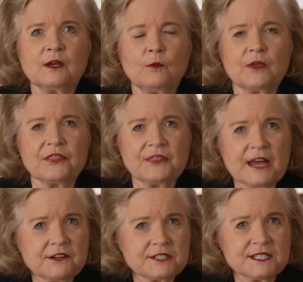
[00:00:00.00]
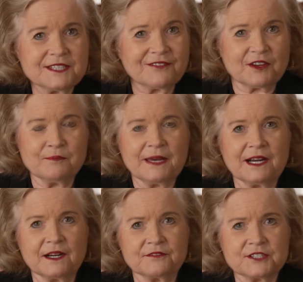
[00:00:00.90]
With thousands of
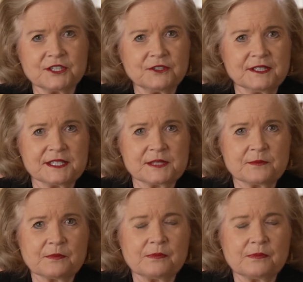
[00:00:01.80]
competitive students,